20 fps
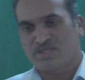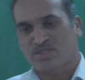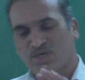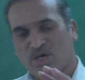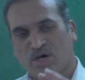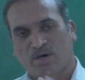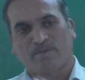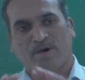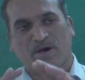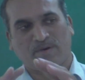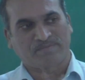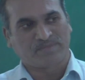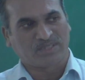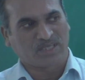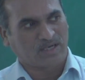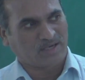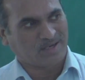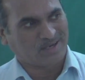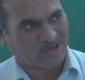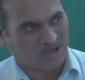some of
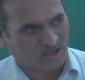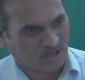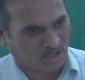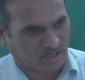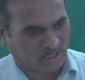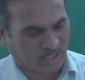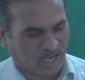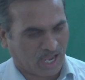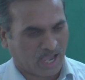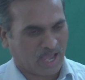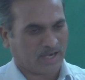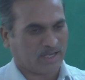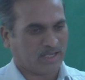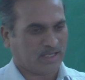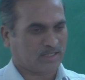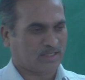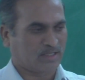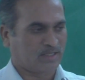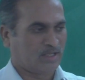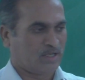the
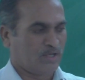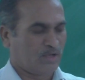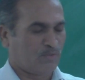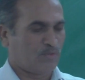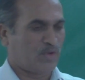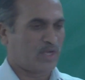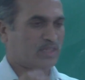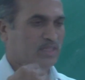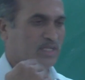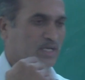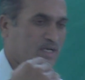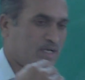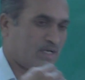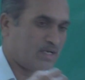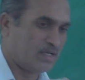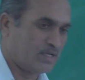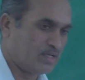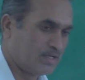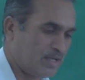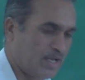organic, when
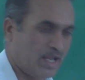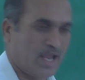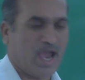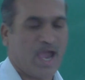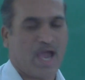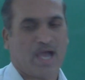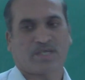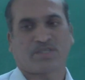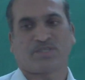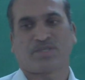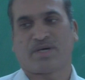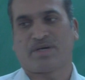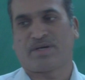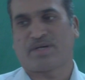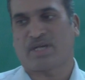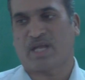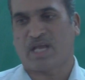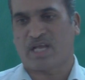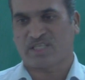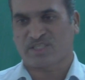the
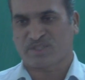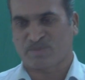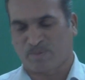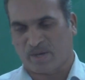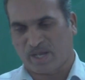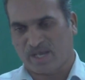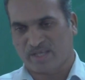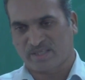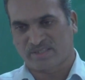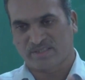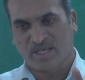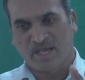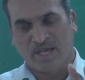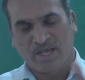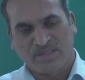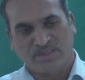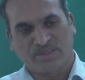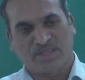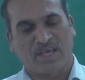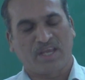reaction takes place,
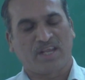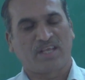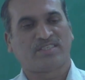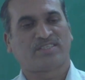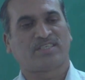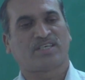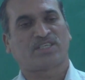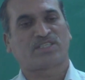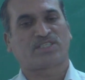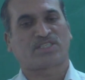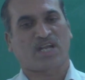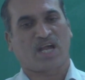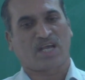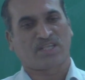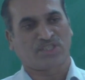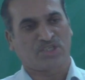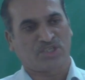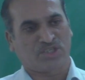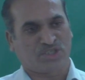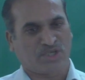there is a
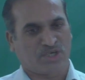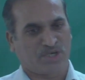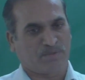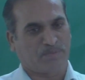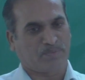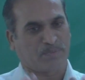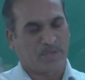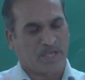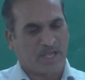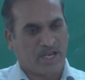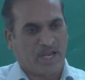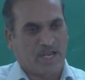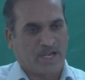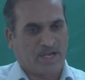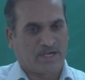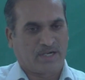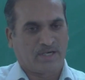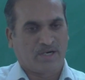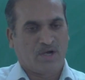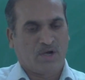transition
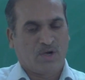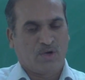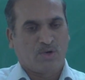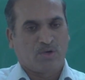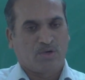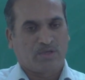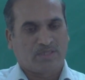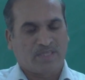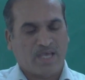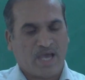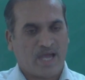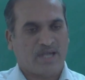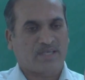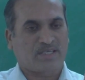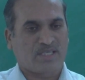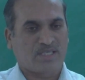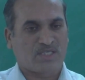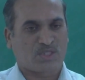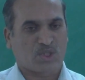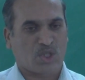period
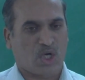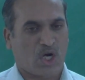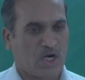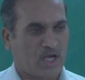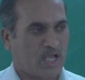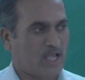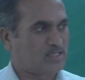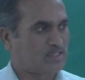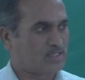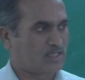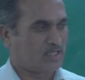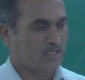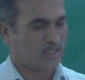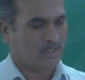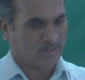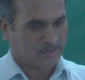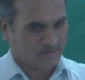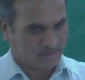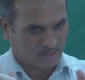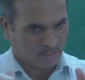that is called as
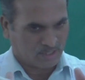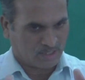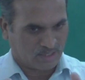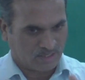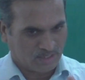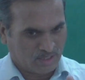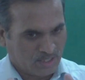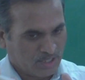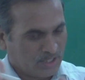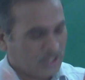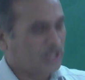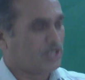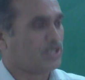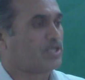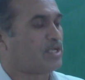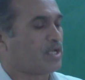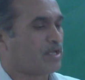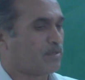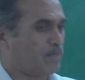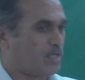a
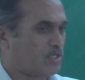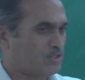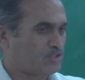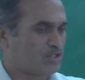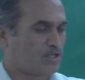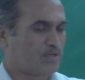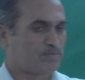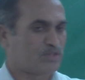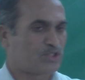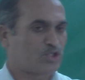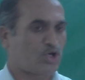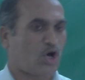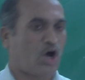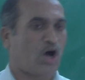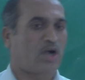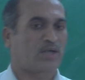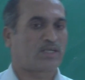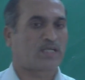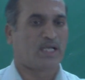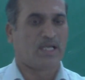intermediate. Some
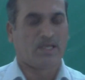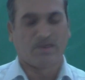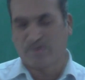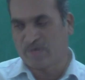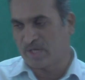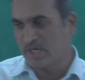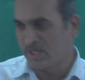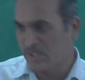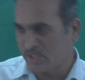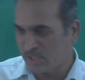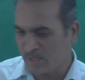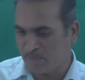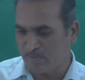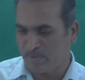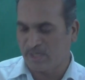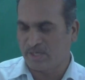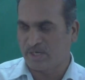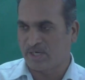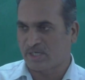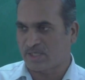short-lived
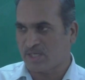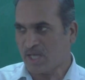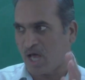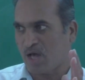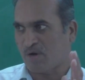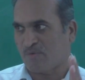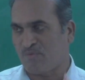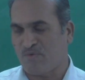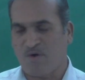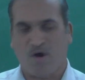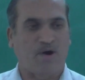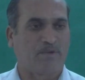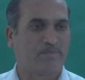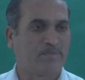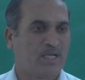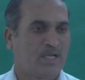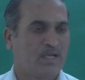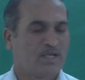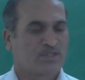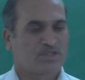intermediate are formed.
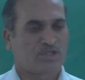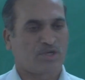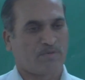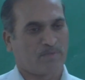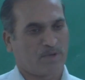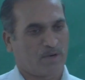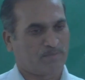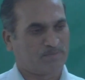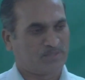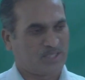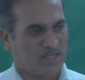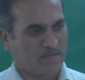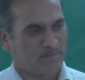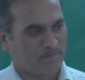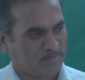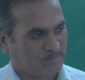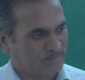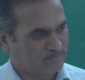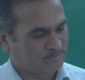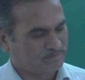Some of
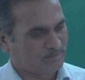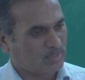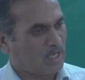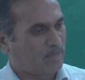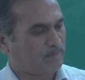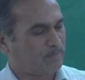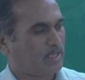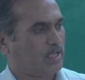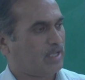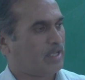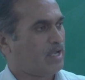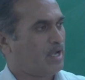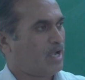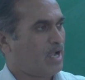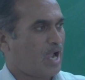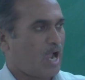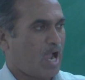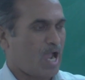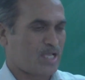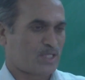them may
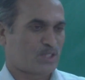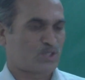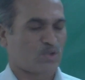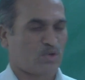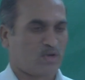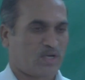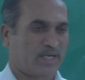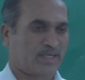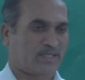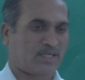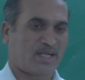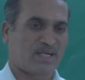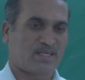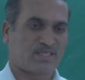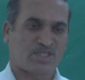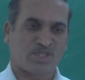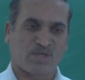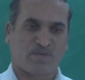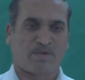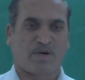be isolated,
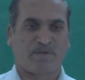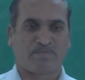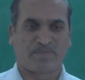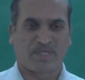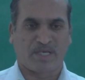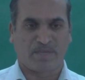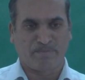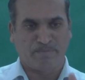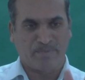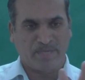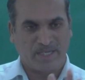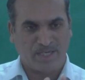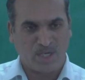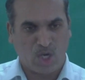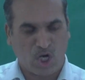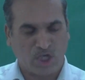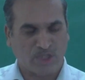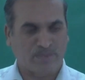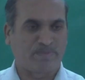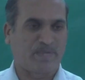some of them may
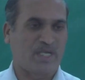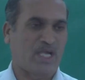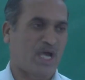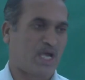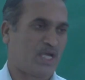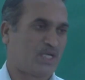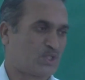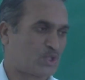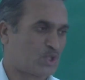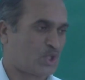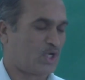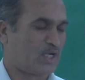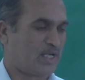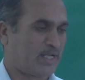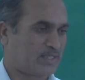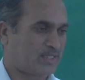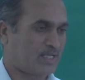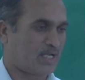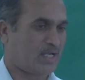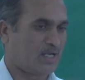not be
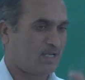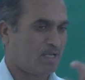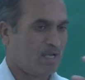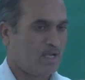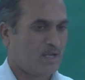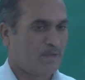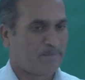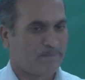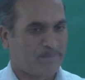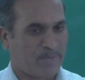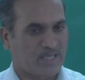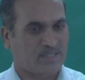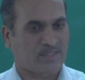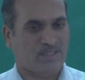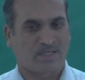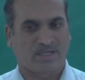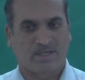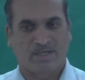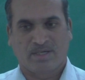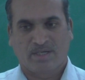isolated, but
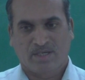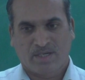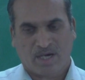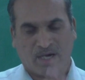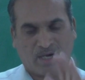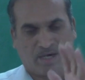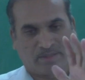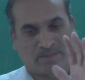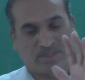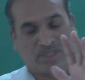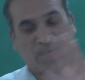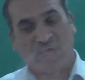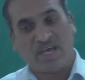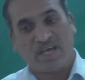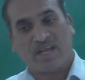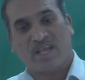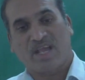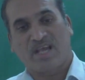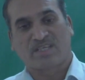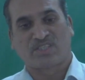
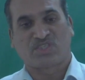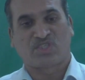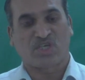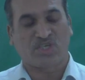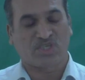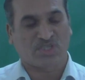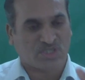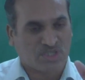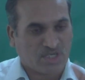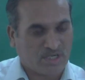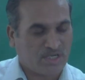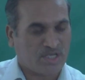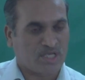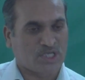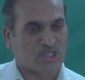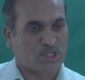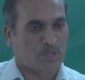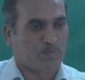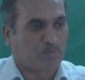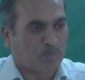their existence
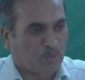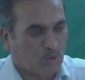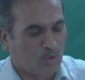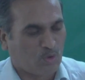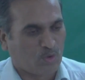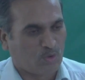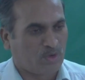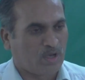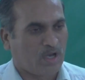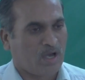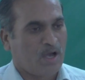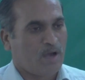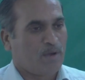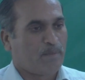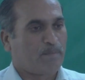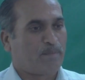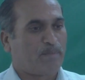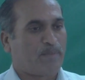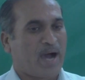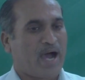is
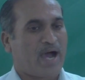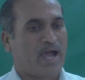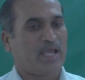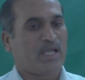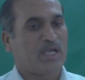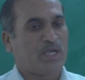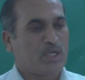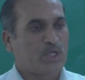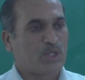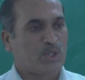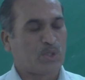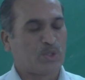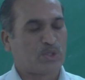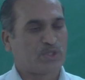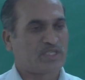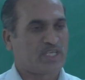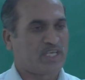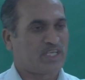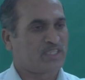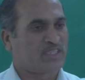proved by
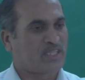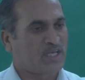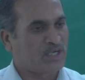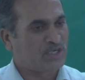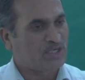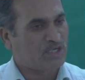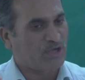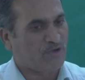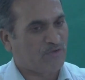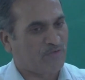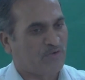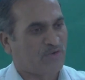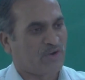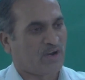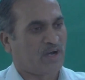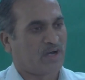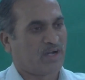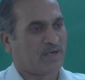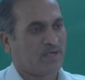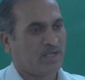using the
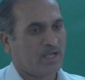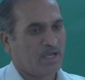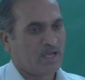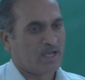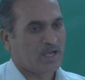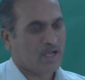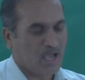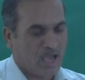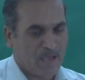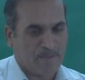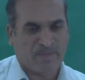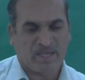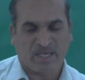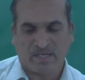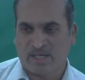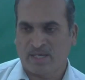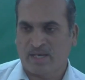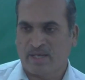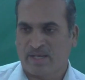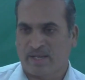different
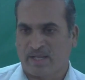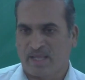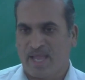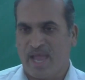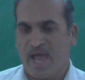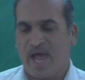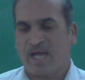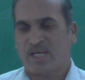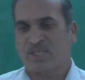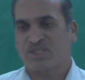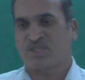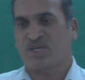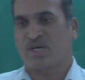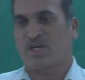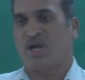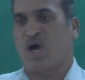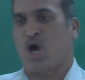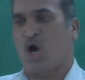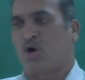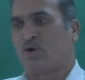chemical
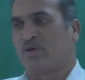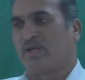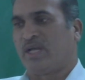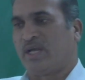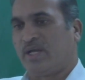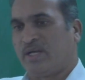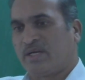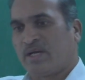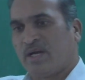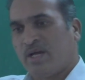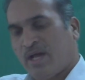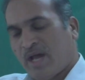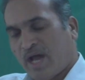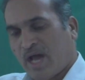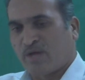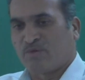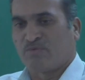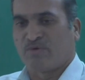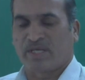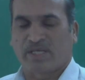reaction on it,
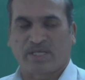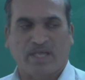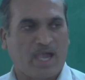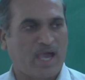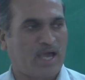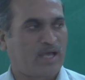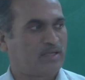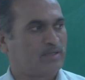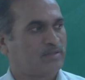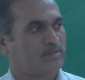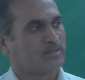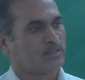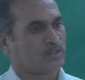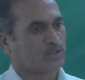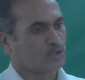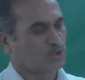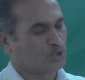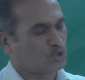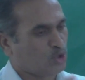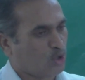and we can
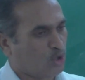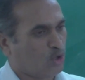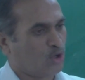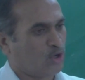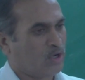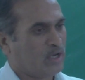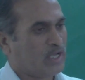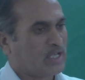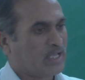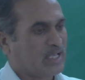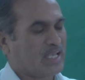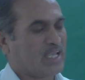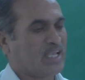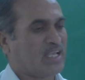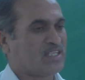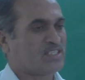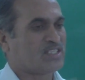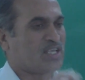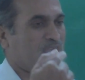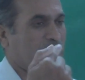show
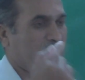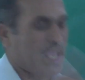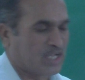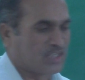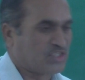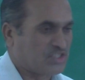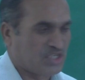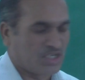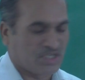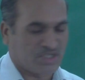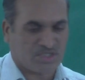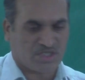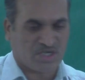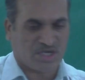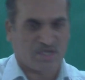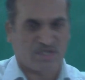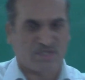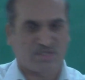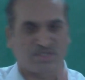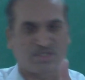is
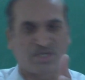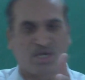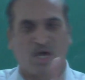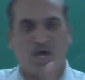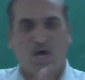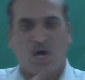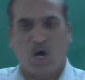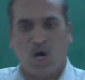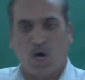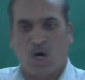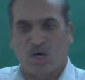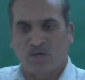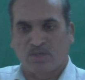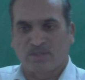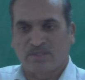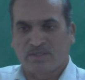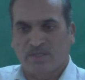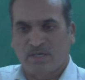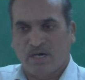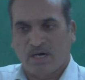existence
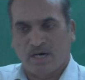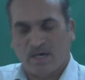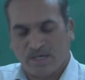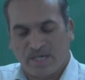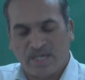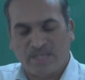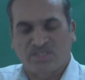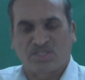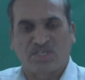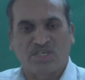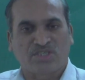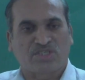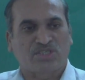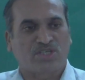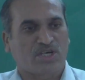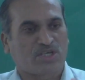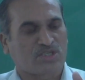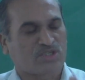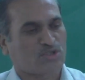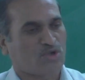of
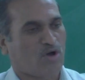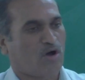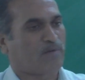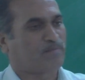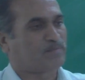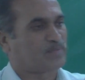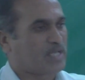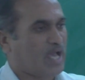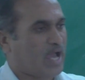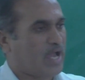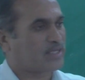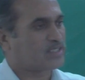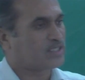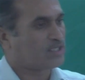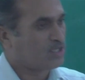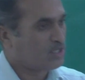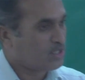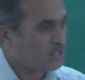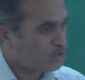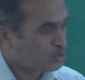that
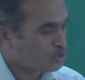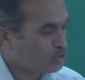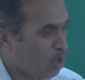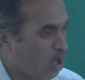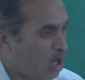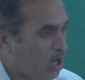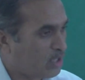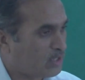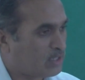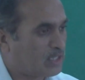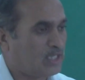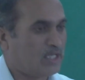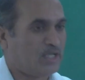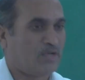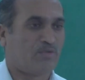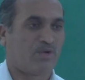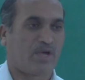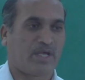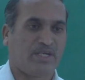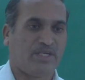
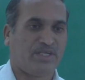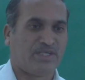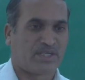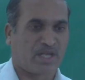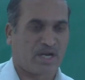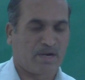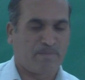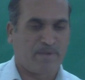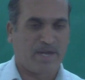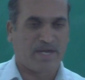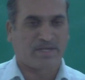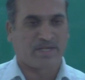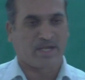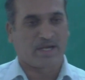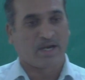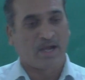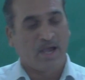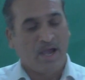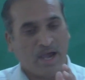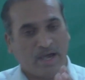short-lived
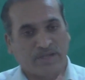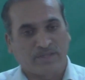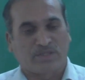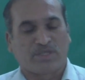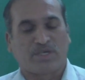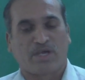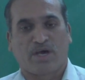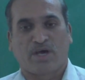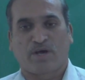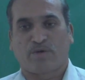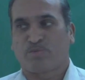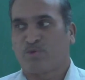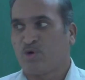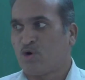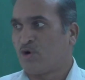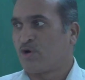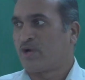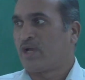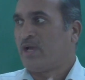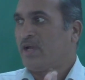intermediate, and
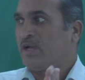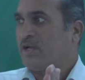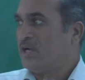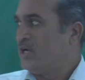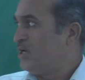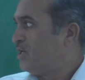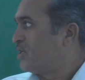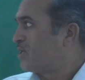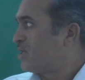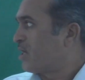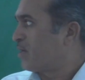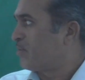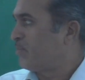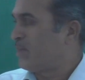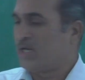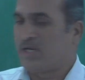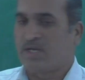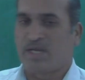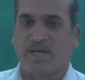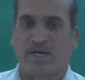therefore
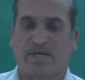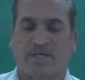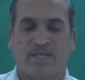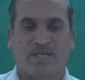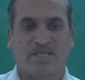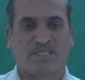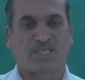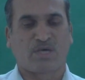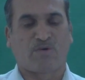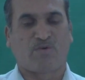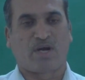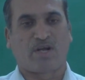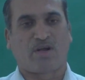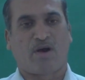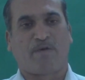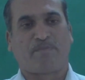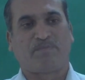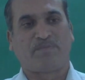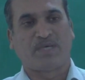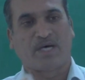intermediate is one
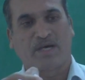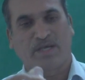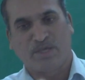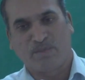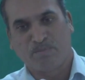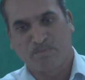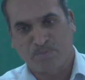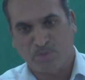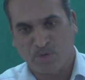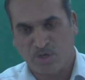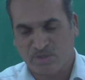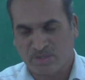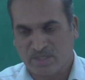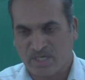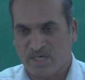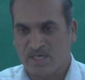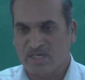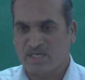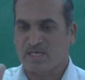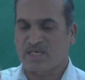of the
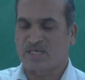important